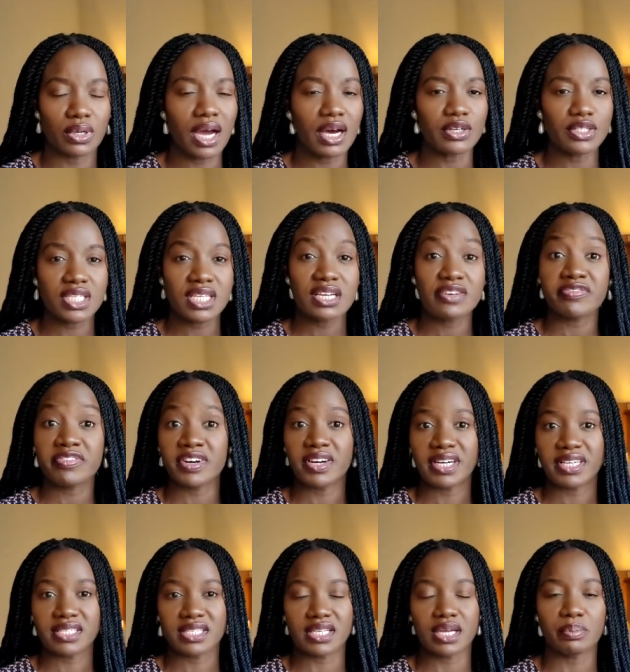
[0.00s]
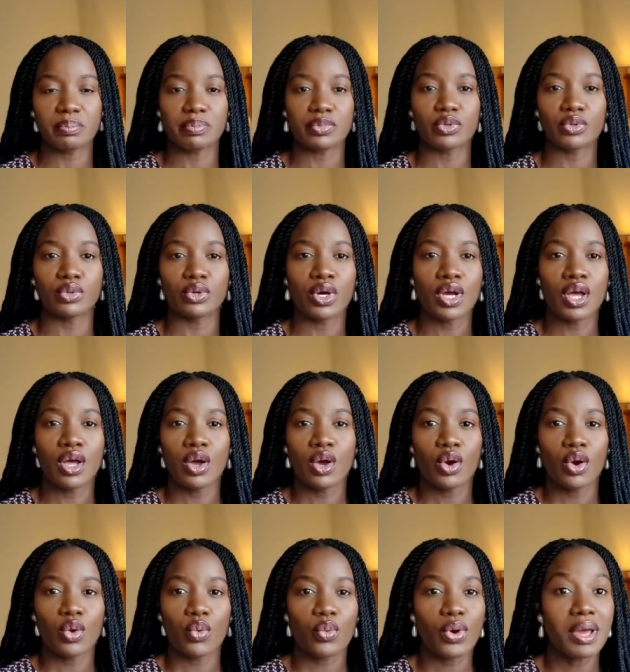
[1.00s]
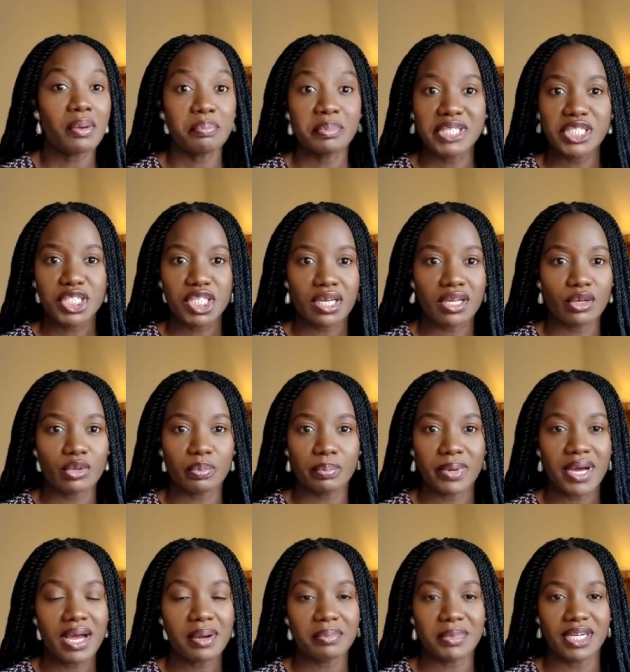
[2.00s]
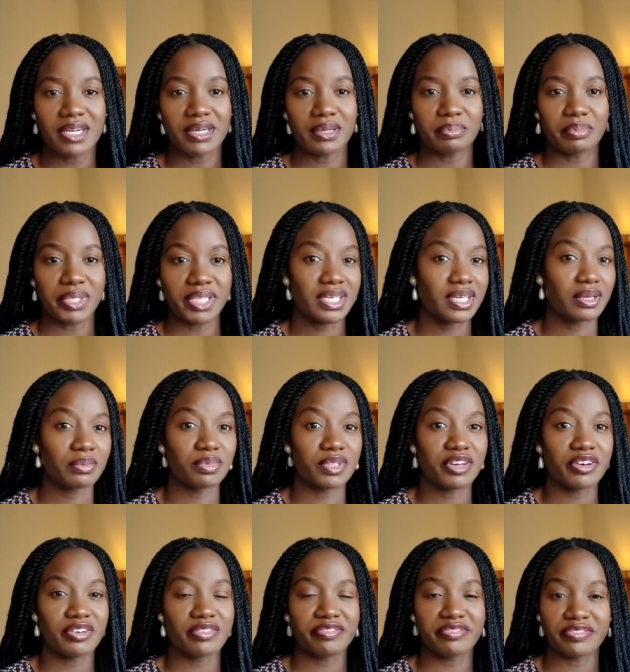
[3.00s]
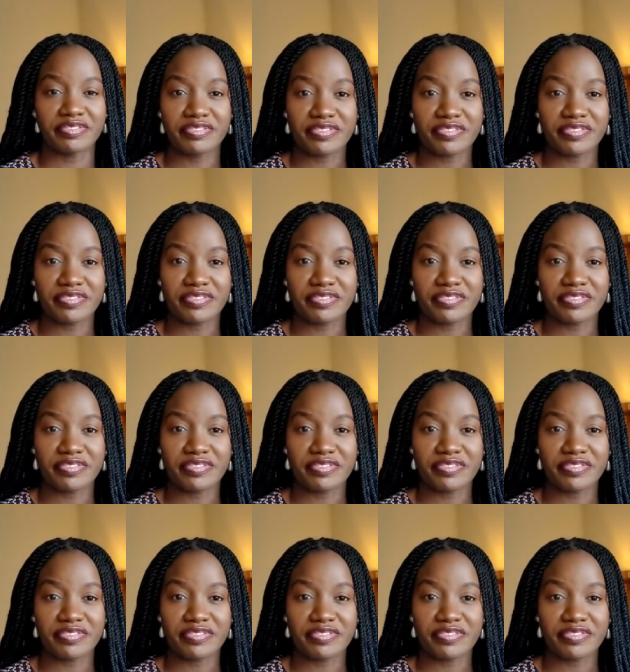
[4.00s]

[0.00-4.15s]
I'll take, for example, when Michelle Obama became the